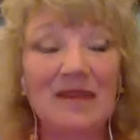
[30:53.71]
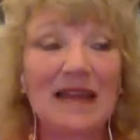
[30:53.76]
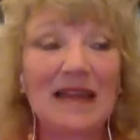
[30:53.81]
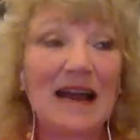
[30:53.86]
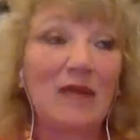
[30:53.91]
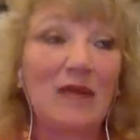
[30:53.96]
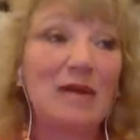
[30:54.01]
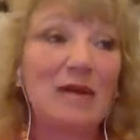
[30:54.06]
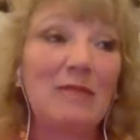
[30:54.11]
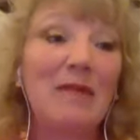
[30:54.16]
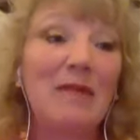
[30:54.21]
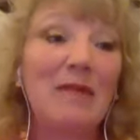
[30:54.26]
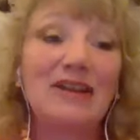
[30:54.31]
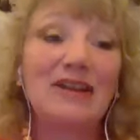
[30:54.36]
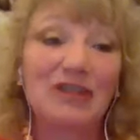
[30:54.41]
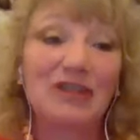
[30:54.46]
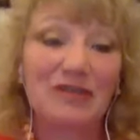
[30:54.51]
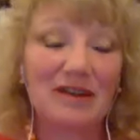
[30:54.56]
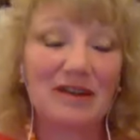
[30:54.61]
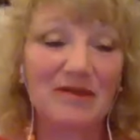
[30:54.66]
how we
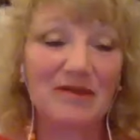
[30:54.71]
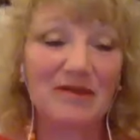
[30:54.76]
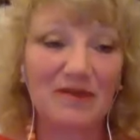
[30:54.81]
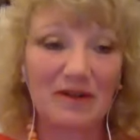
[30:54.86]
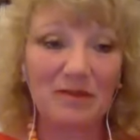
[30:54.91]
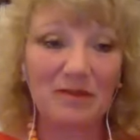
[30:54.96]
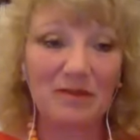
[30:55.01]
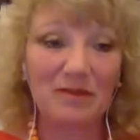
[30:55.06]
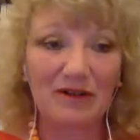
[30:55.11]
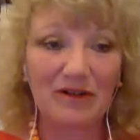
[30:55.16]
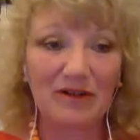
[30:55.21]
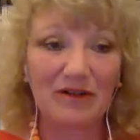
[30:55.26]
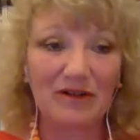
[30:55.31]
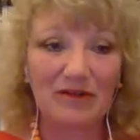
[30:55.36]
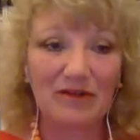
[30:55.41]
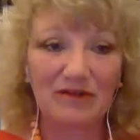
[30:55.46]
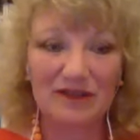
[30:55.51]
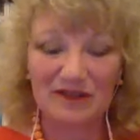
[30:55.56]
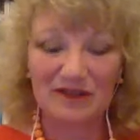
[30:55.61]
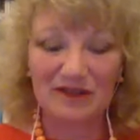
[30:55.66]
measure it for
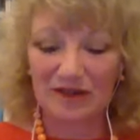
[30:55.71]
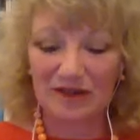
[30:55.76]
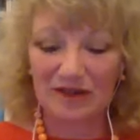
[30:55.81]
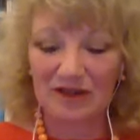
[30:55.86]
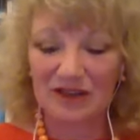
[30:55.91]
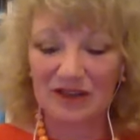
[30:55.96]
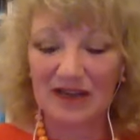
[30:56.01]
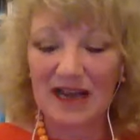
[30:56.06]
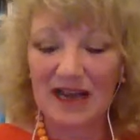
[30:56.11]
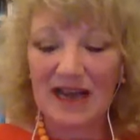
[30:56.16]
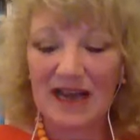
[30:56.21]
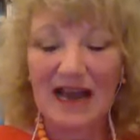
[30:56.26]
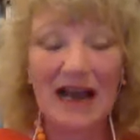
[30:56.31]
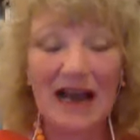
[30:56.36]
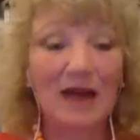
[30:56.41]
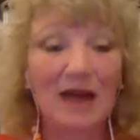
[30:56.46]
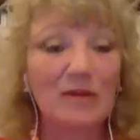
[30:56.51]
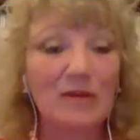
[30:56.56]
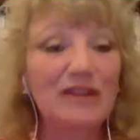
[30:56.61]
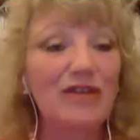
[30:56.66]
empirical research,
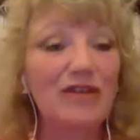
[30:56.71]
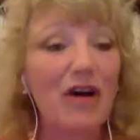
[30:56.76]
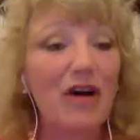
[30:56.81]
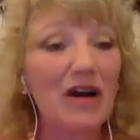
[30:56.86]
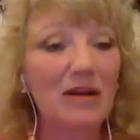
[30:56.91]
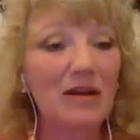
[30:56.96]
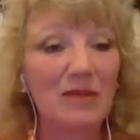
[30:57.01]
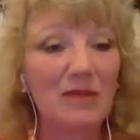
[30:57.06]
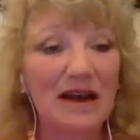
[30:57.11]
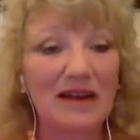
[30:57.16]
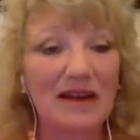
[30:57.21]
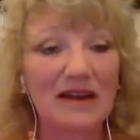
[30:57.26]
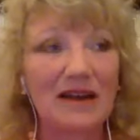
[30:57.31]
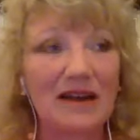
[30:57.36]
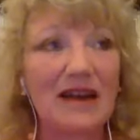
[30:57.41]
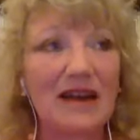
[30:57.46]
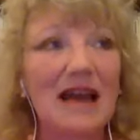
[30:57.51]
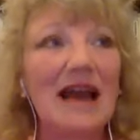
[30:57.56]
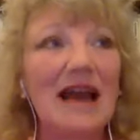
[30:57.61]
how we talk about it,